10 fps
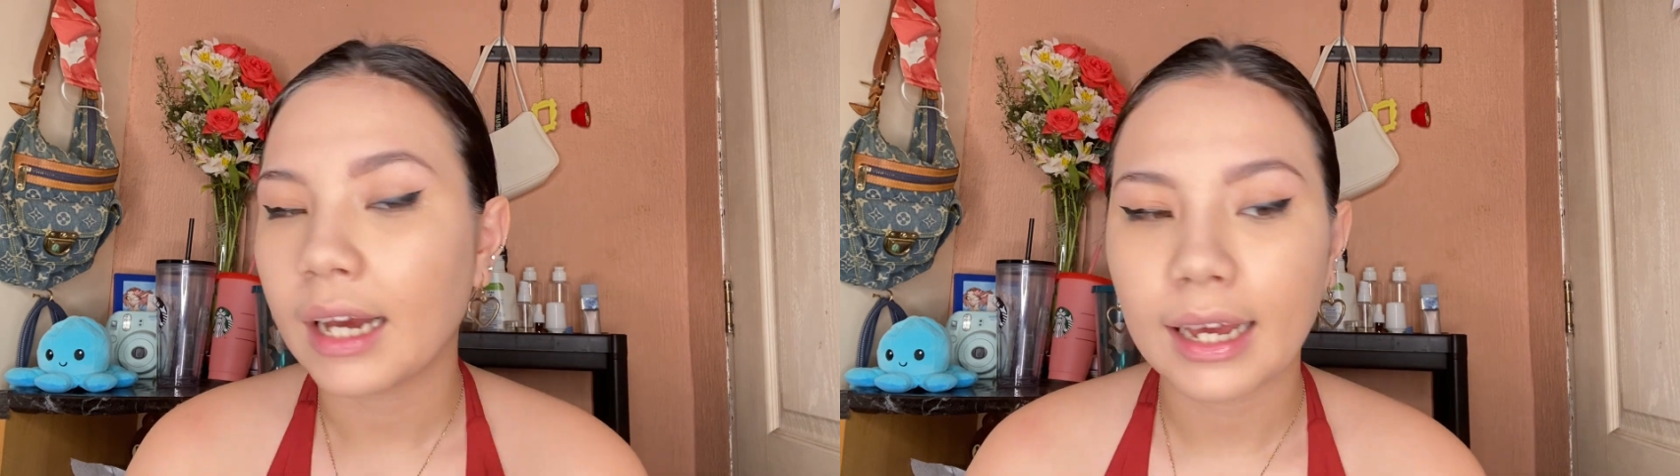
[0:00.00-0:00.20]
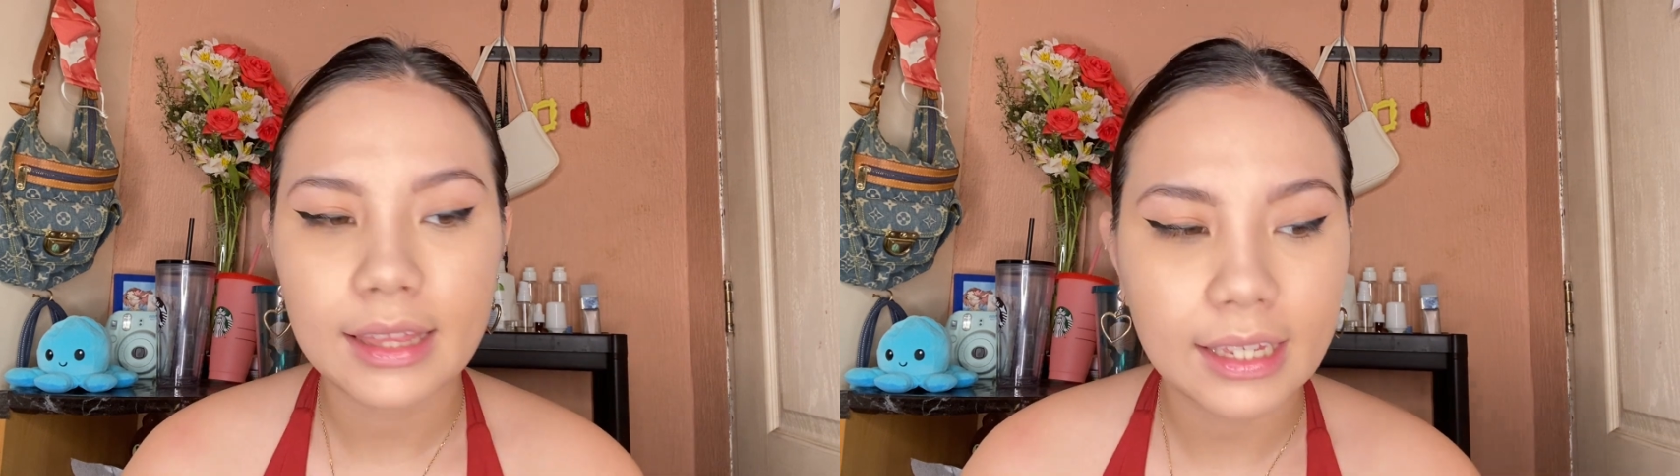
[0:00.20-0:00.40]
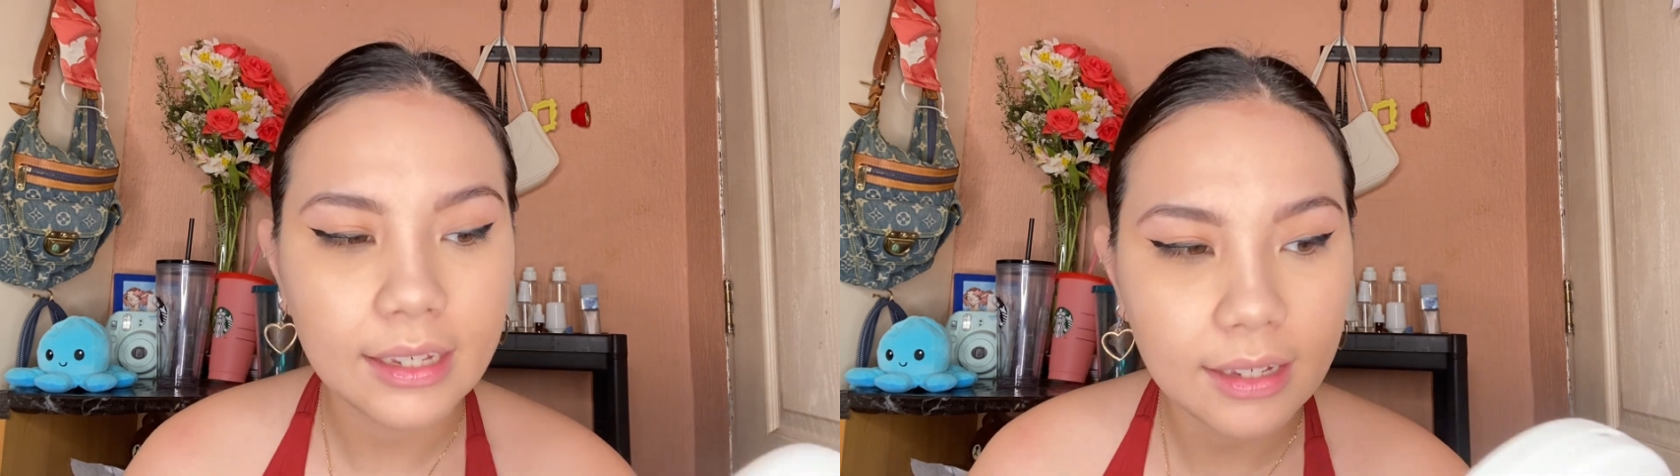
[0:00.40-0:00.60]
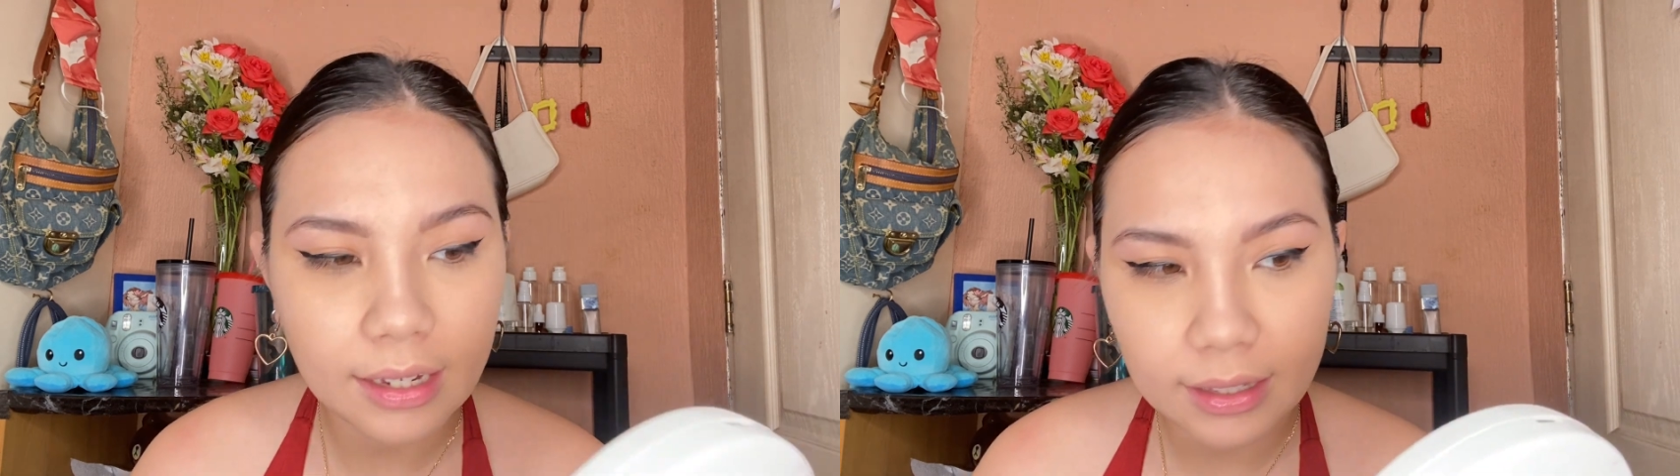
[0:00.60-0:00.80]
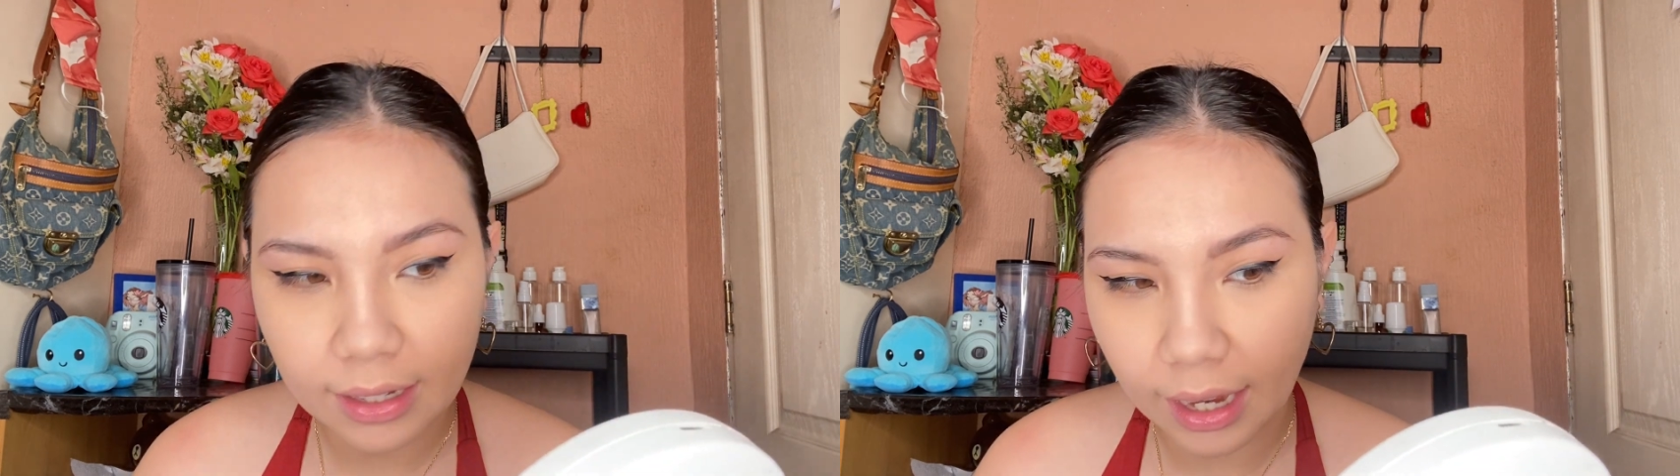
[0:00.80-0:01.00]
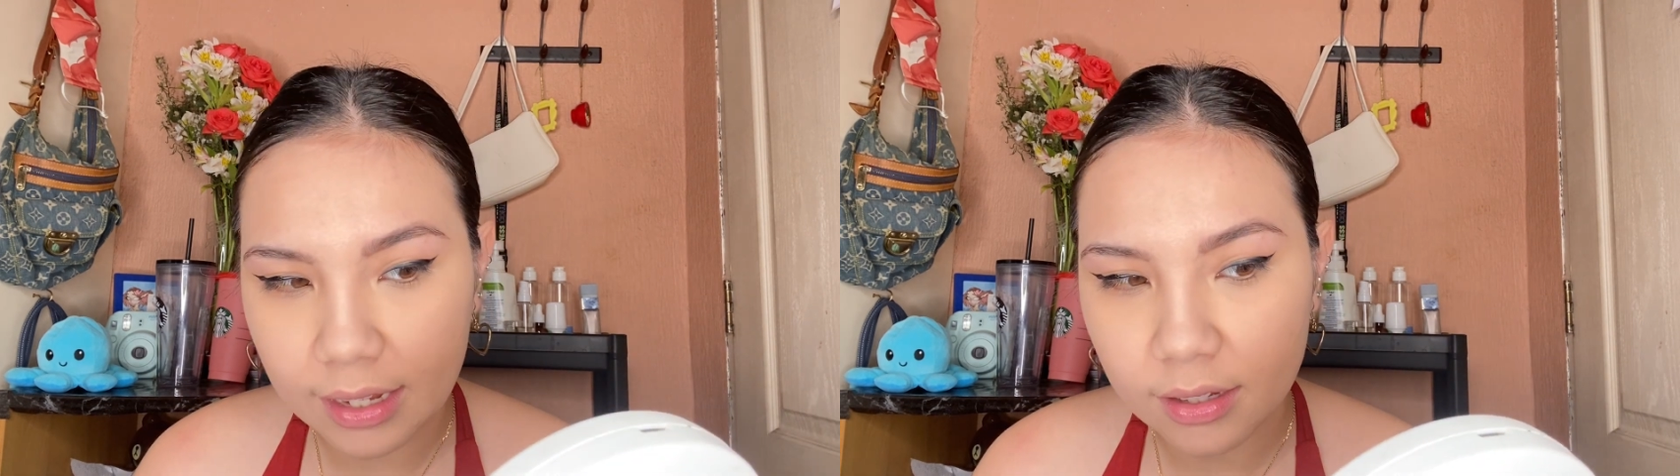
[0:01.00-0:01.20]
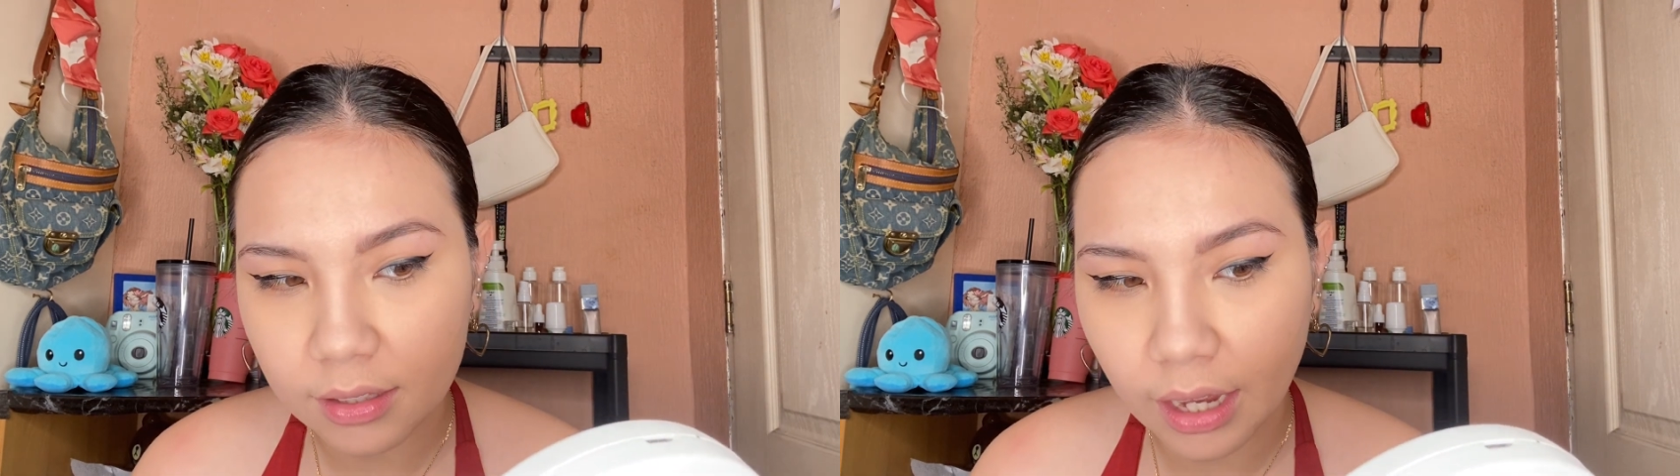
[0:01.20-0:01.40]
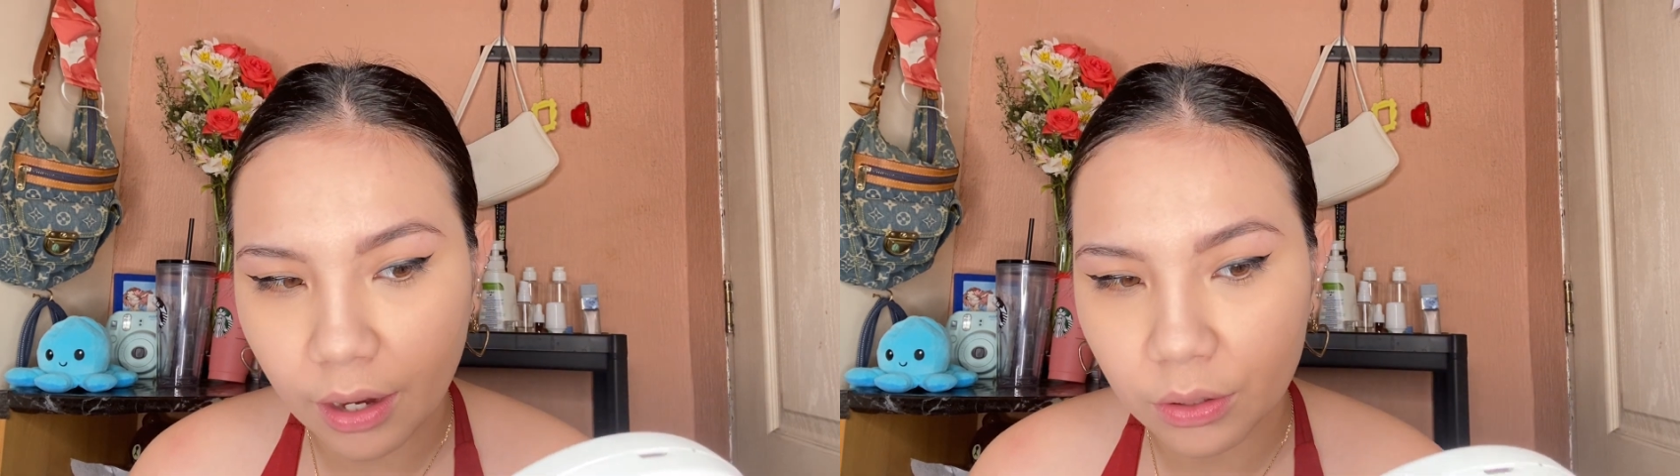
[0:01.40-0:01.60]
think it canceled
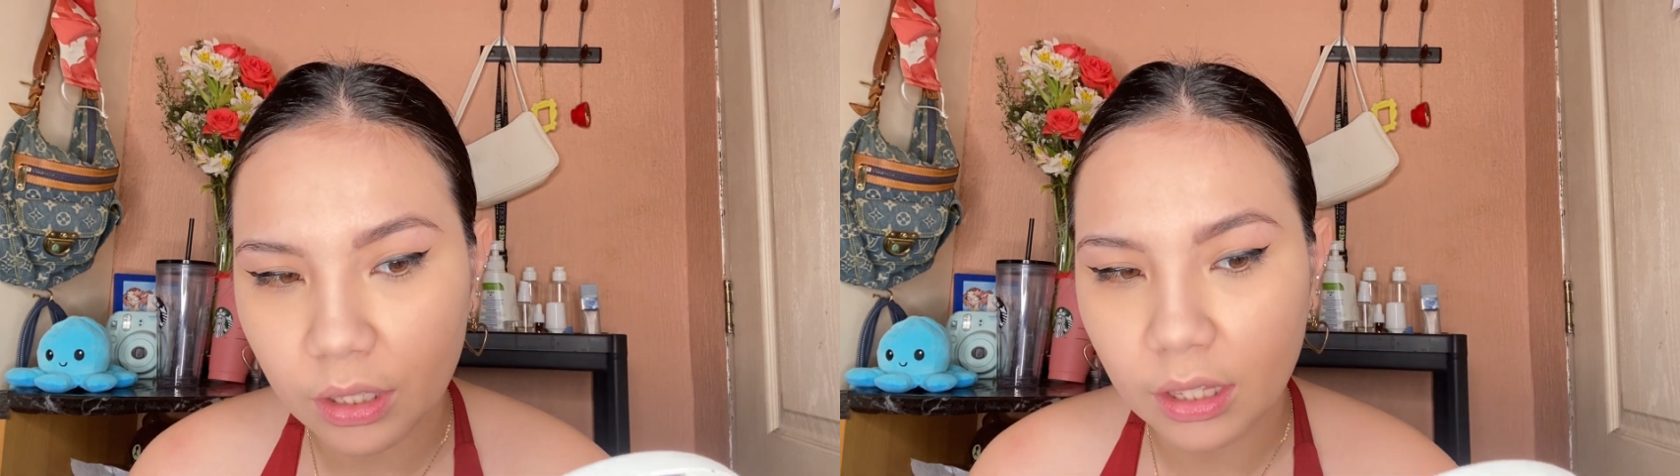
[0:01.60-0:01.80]
out